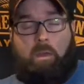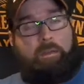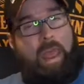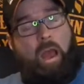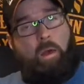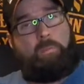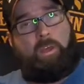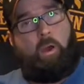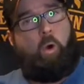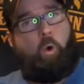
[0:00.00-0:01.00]
Now I'm
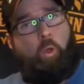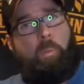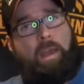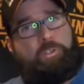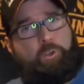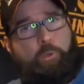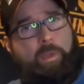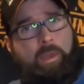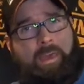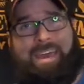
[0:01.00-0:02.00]
gonna hold my
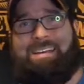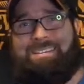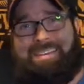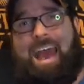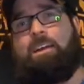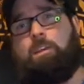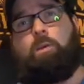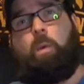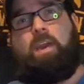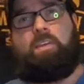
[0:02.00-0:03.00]
tubing exactly
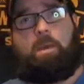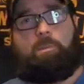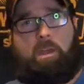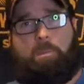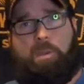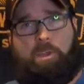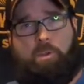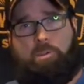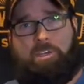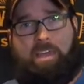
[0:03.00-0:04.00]
the way that I'm gonna be
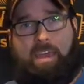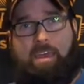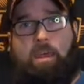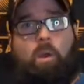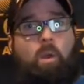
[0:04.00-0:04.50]
using it